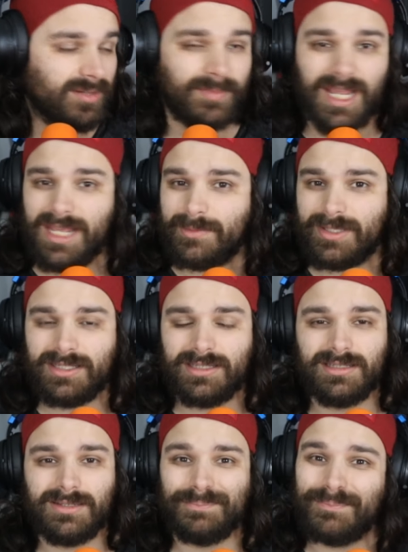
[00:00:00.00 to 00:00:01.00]
Maybe,
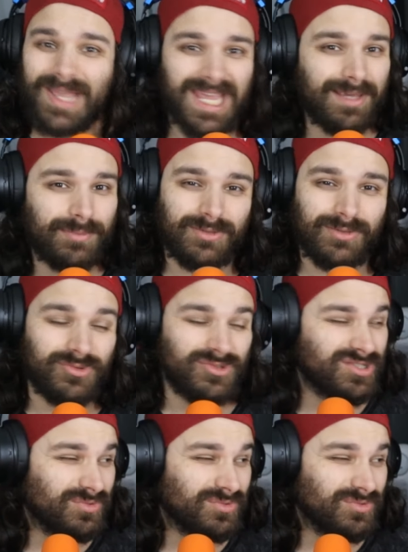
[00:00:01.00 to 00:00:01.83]
maybe we'll see.